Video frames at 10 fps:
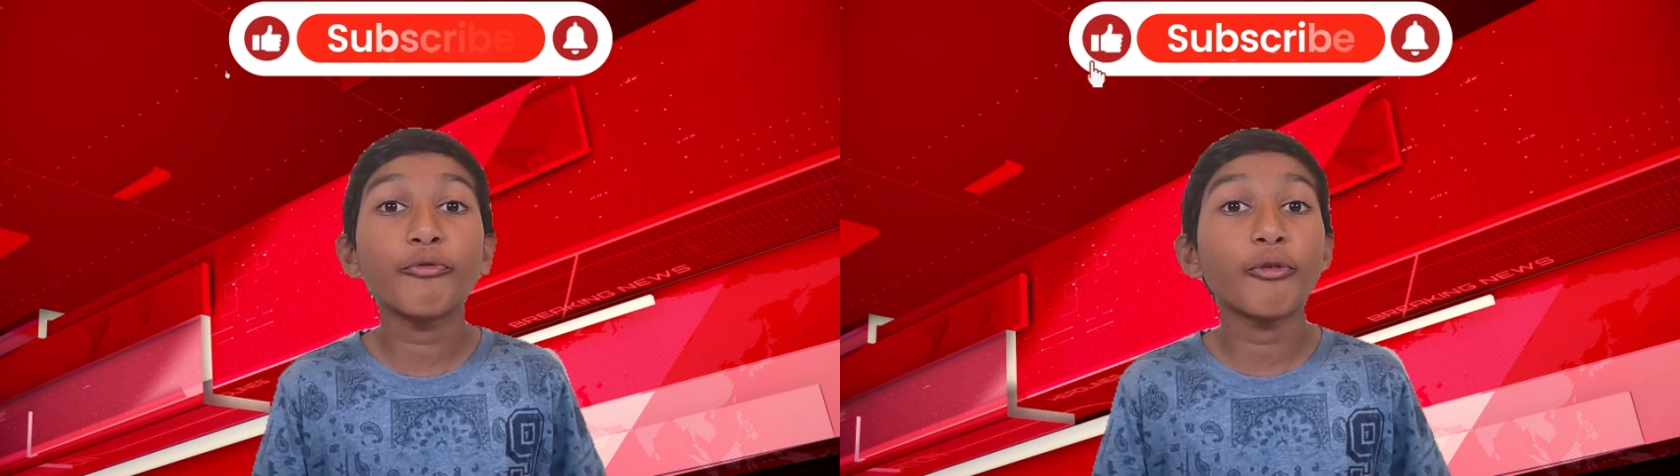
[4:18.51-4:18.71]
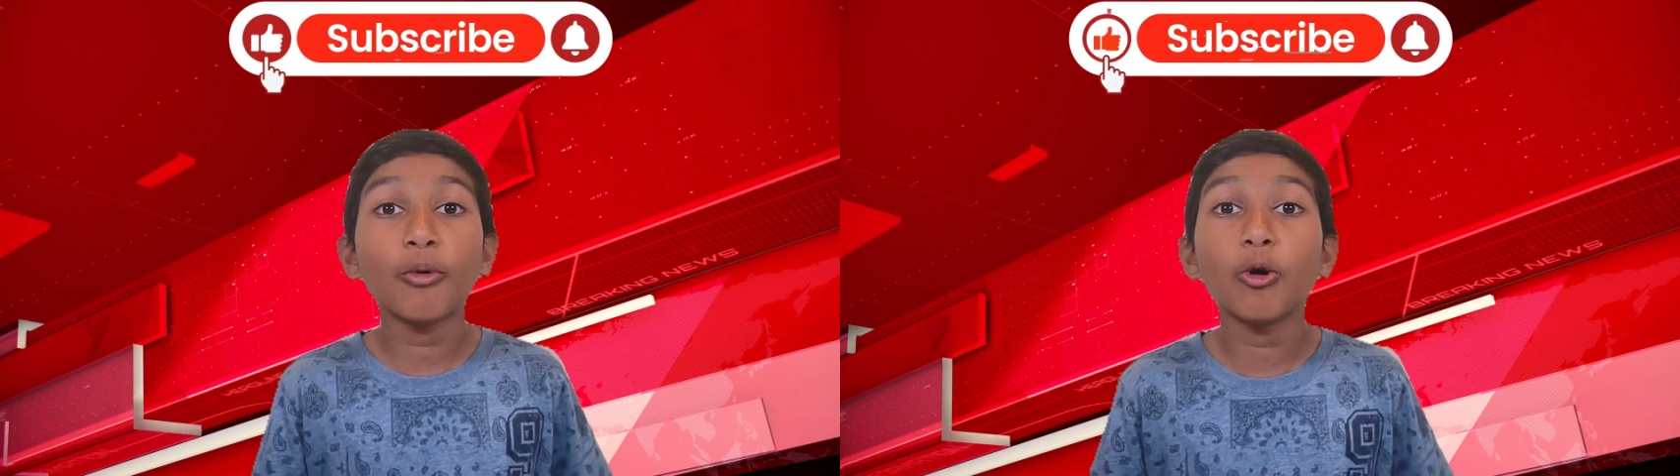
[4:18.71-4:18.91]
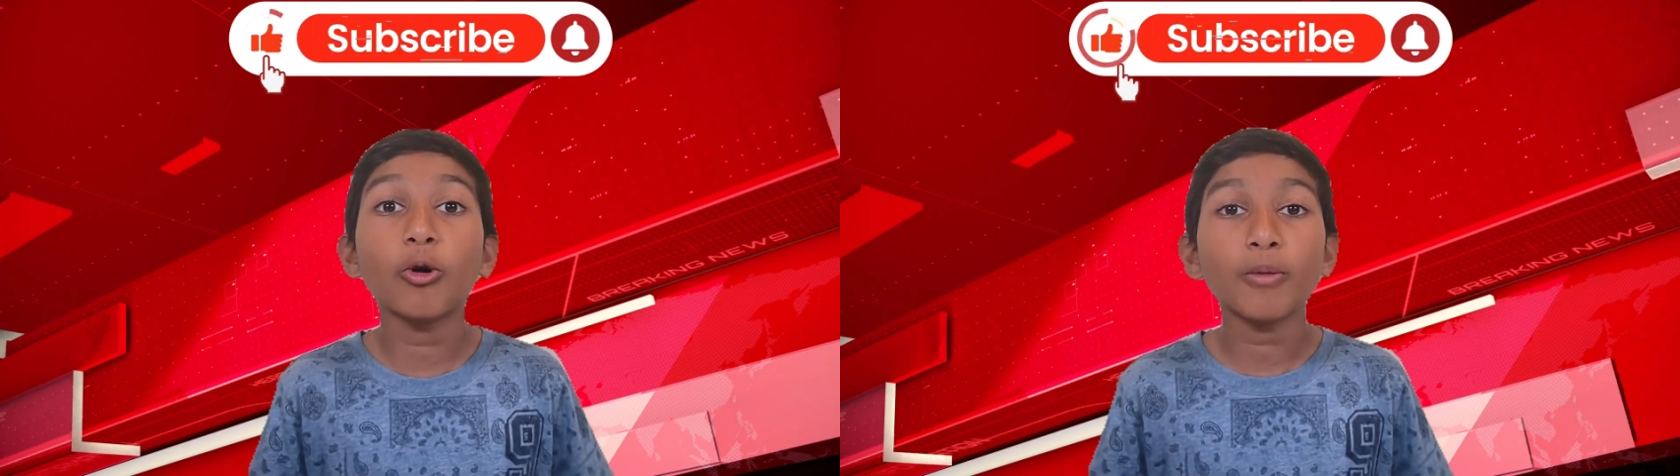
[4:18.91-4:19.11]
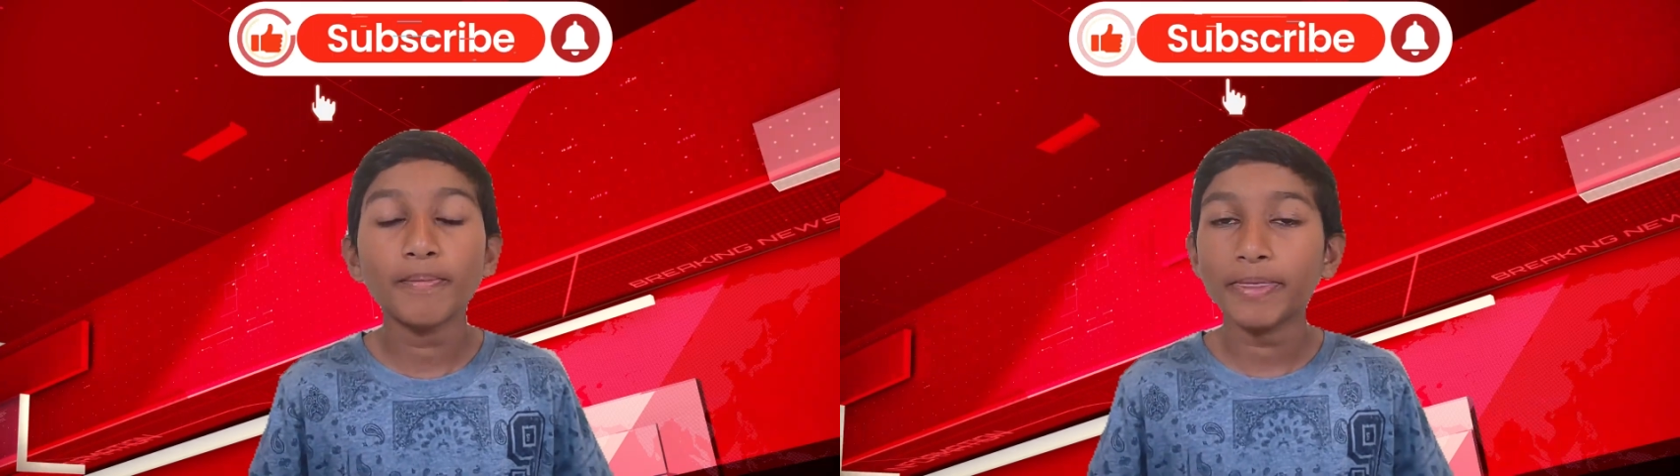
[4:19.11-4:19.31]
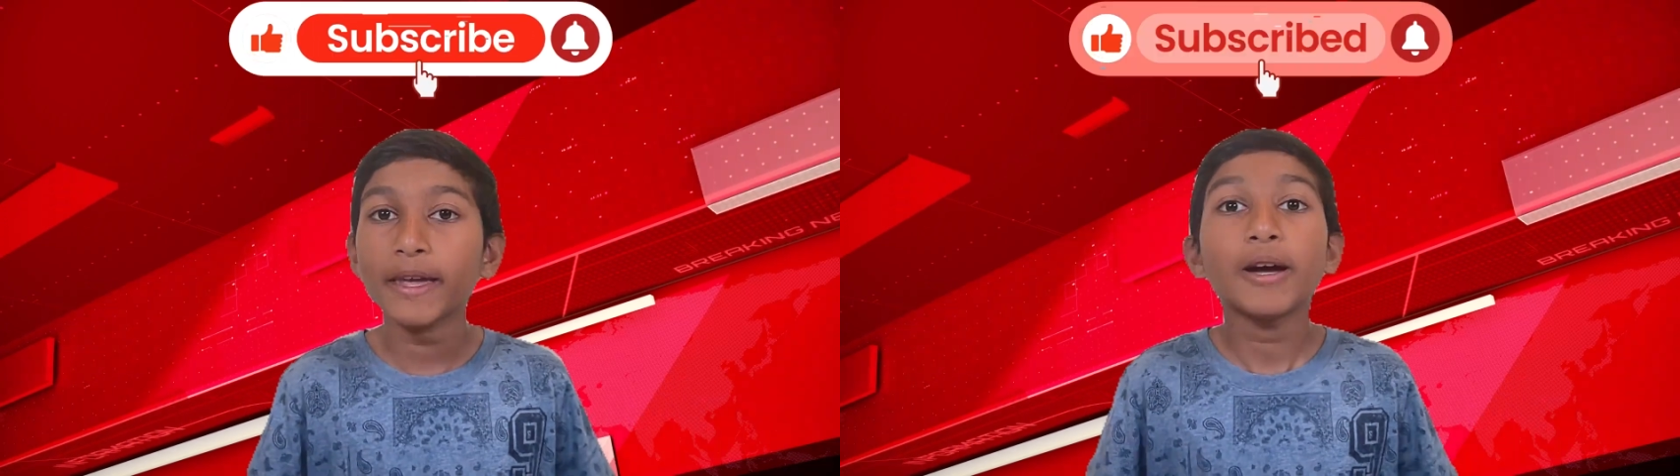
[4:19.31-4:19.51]
for more.
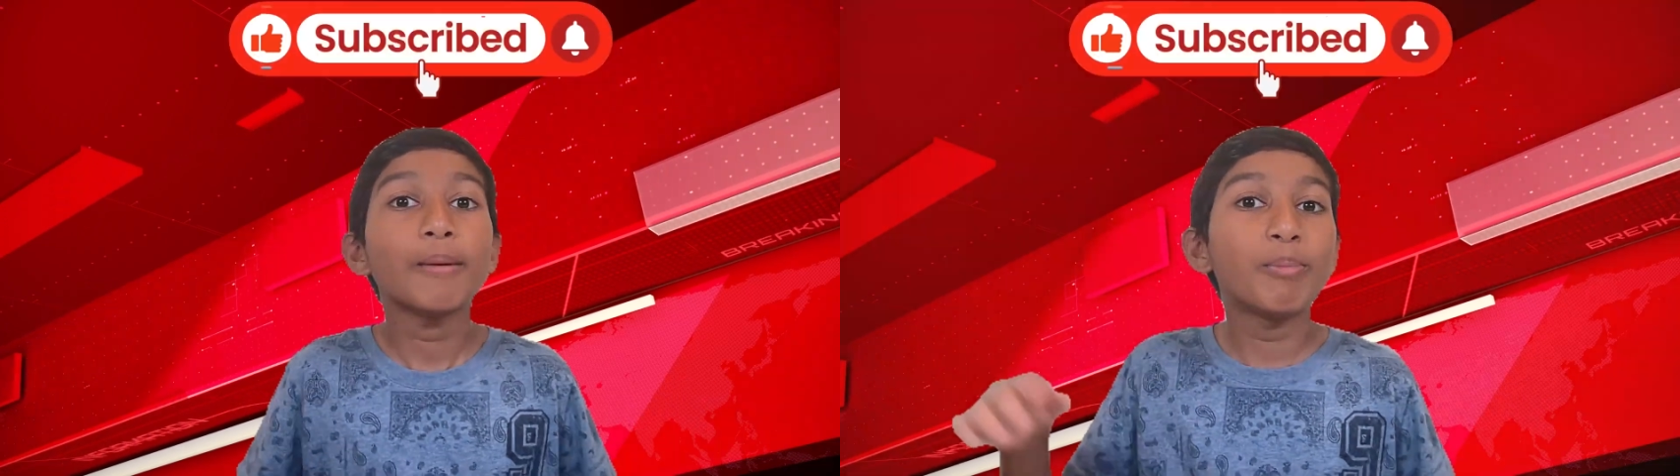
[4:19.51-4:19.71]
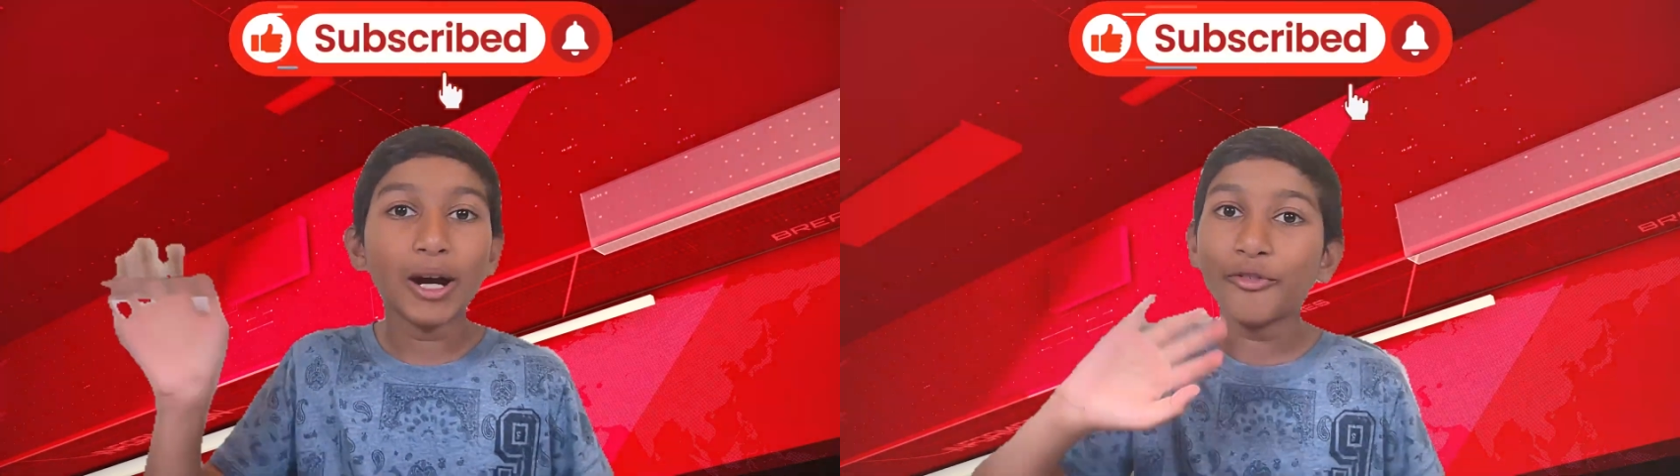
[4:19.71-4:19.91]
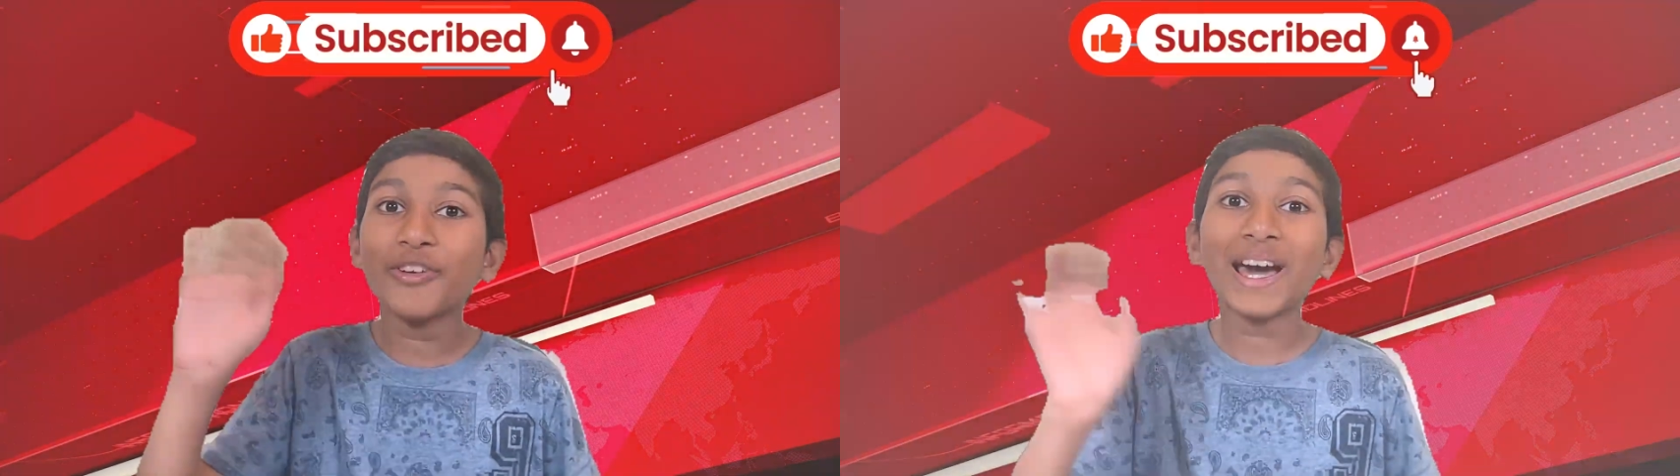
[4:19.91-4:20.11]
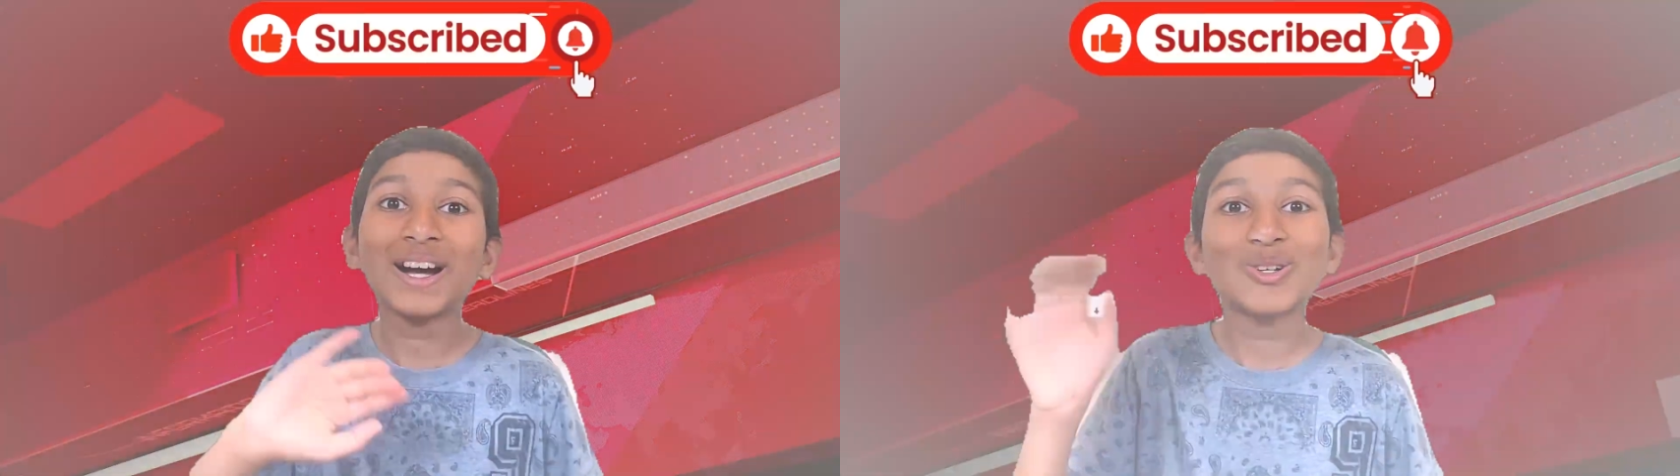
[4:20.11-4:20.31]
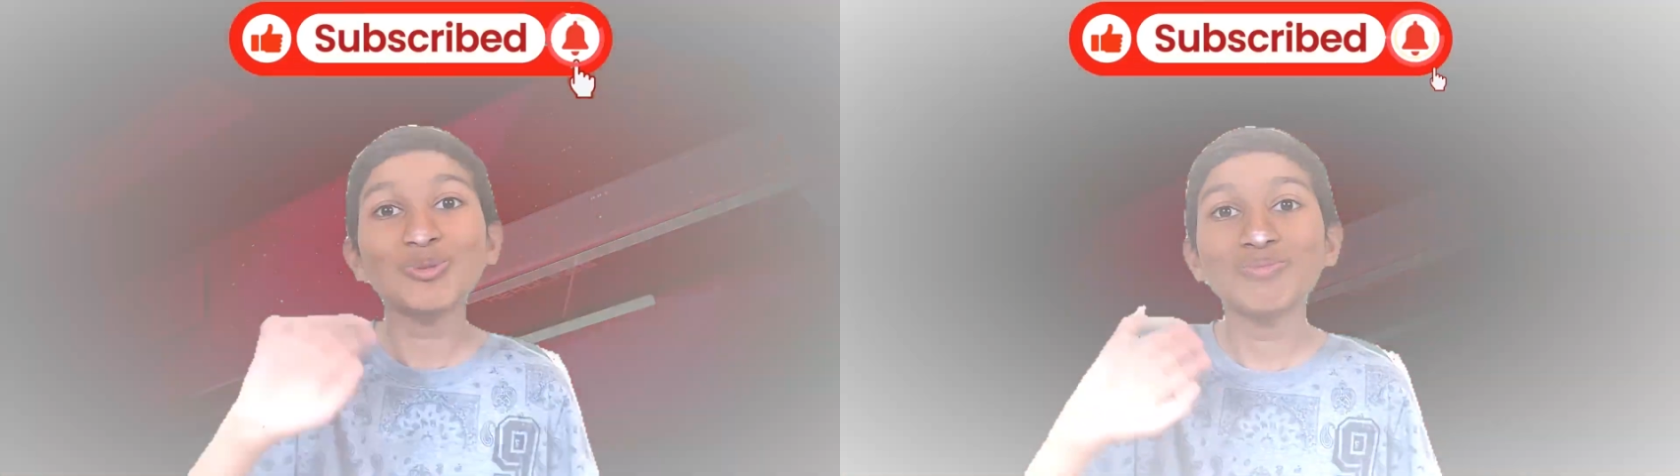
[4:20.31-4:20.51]
Bye for
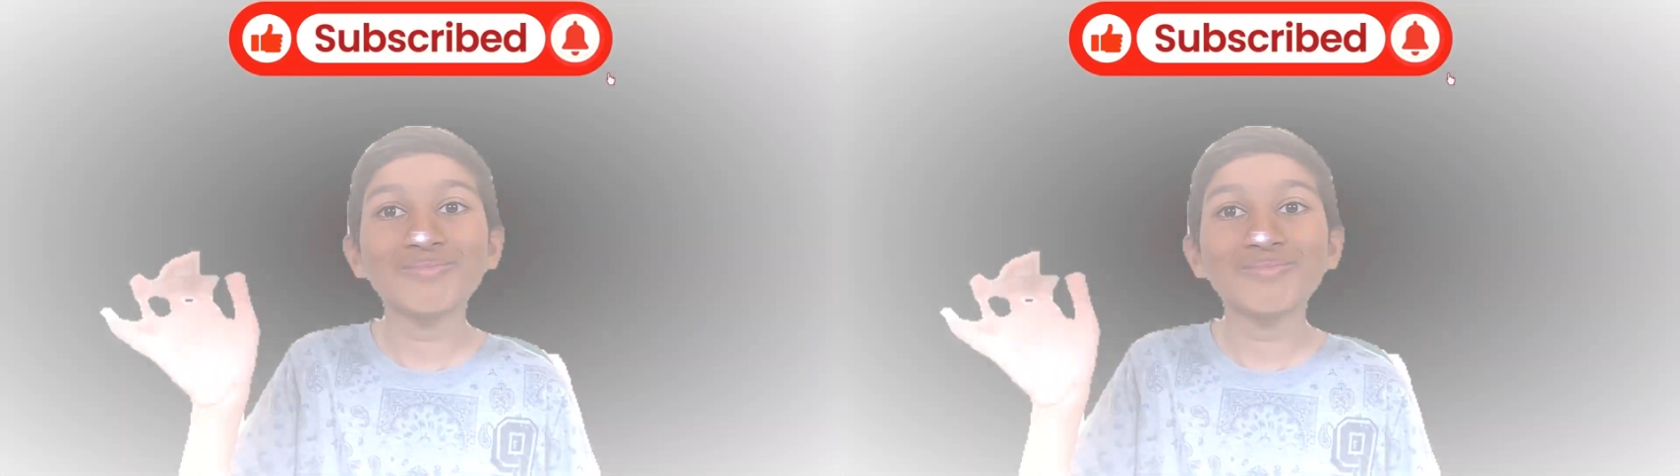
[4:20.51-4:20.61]
now.